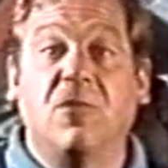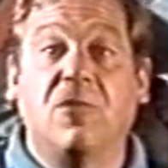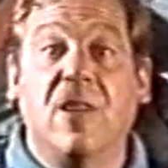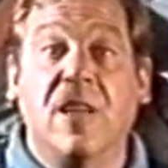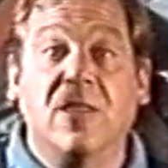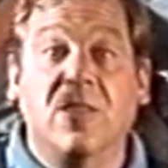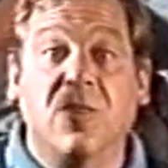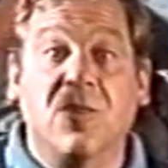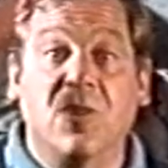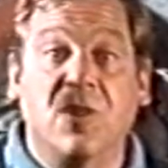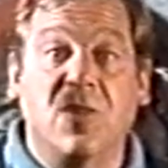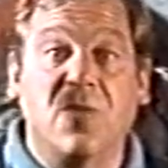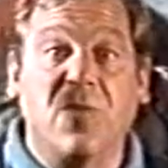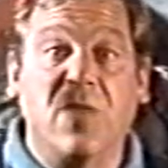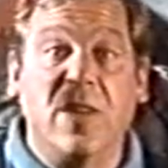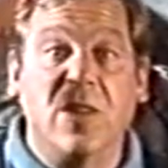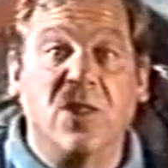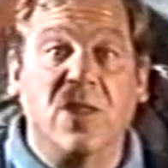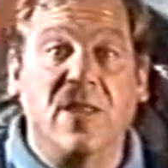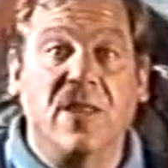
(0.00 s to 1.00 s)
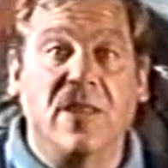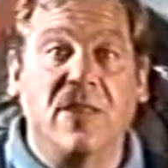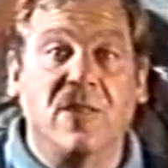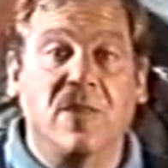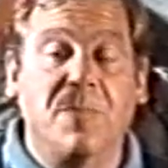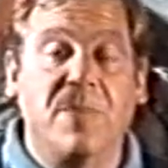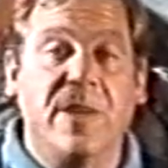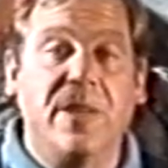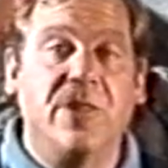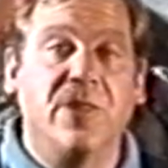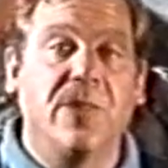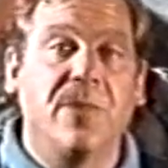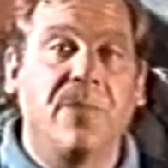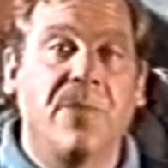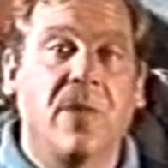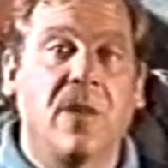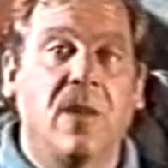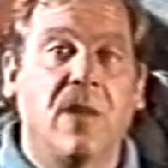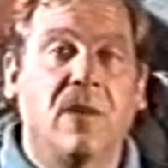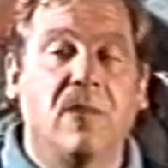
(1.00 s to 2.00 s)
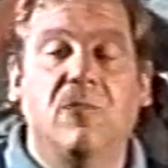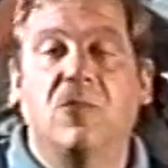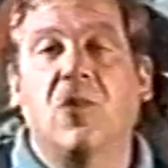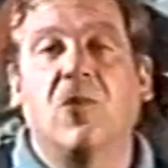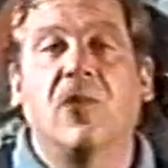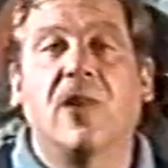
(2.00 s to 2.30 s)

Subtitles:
as they're just finishing their speech. No